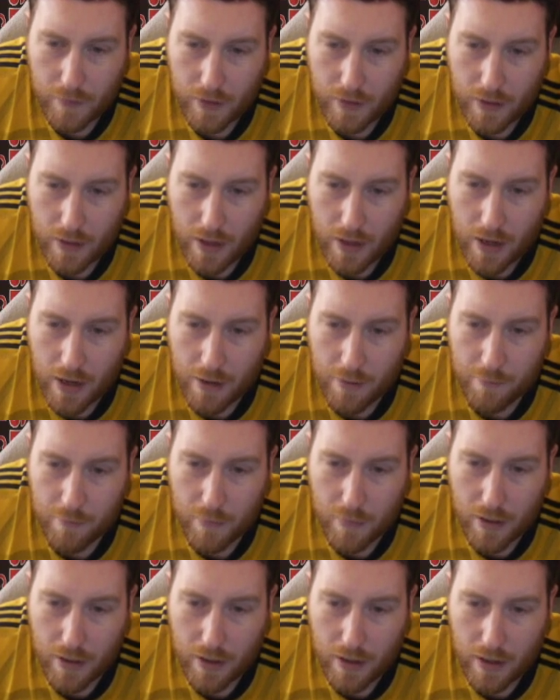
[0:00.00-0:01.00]
I
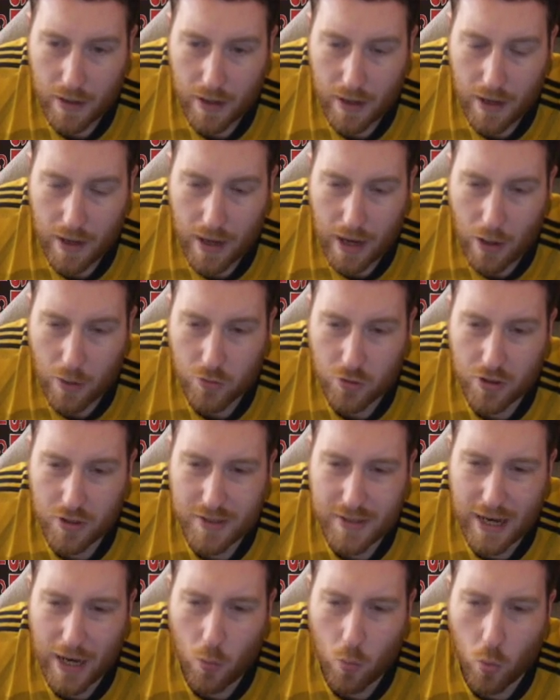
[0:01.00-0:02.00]
was going to
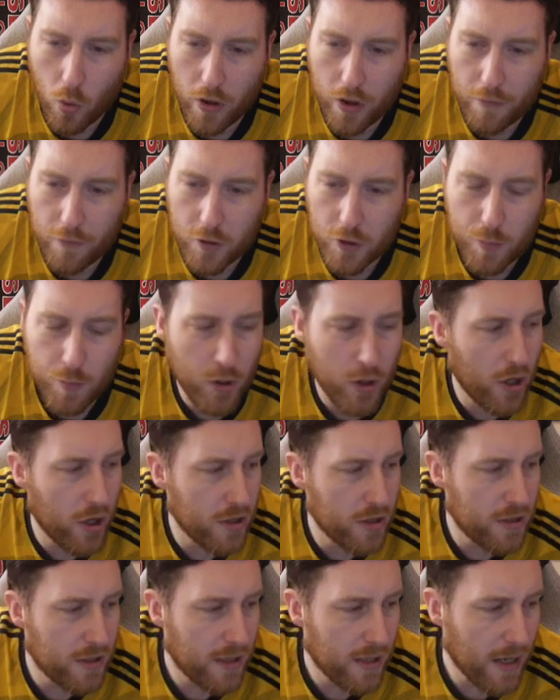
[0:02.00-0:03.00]
say I worry for
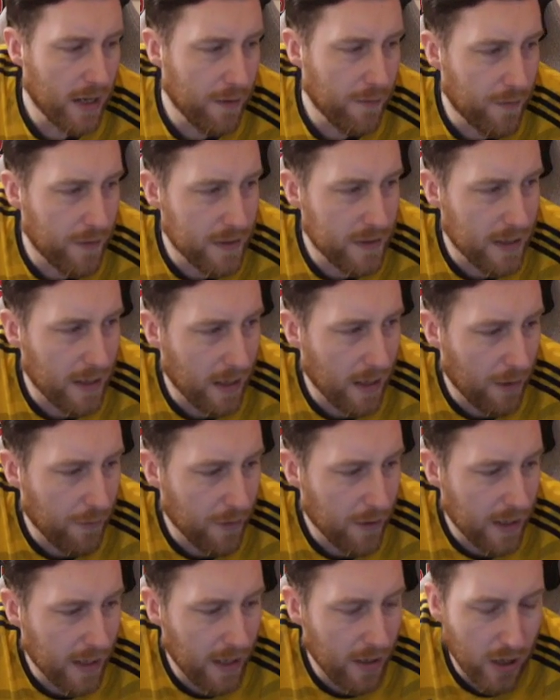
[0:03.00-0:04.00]
Spurs if they sell Harry
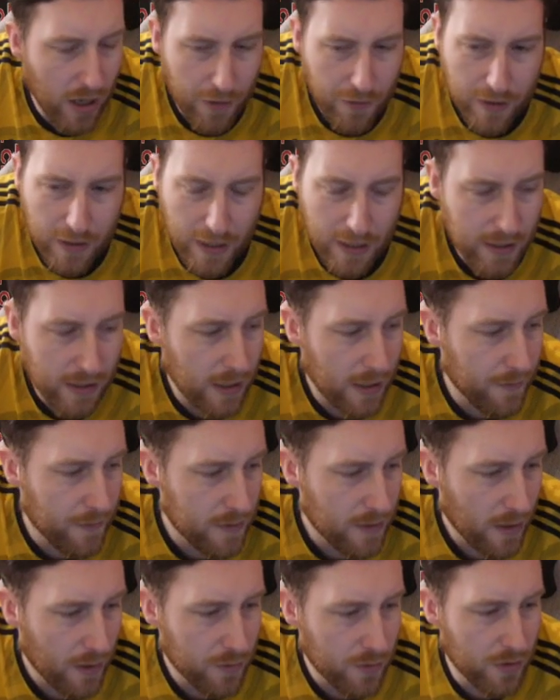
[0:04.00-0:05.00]
Kane or Harry Kane
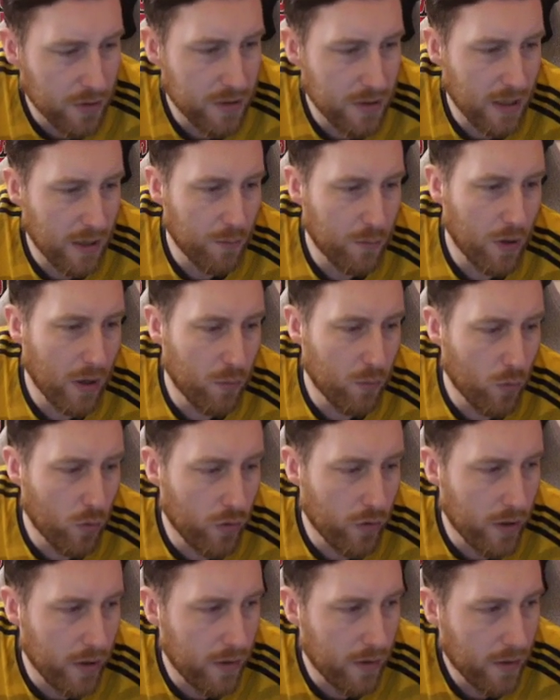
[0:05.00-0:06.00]
leaves. I was going to say I'm
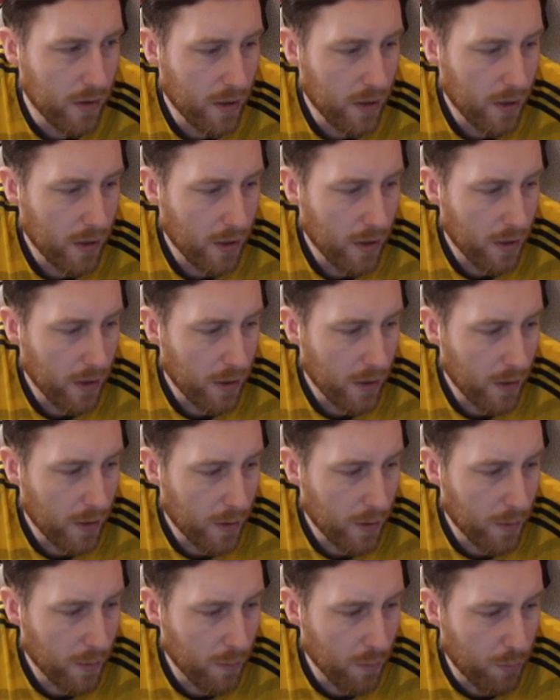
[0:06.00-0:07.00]
worried,
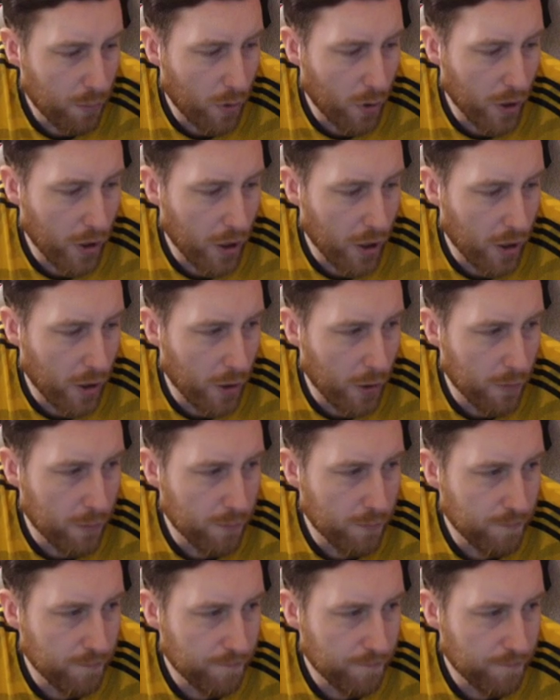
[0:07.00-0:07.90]
but I'm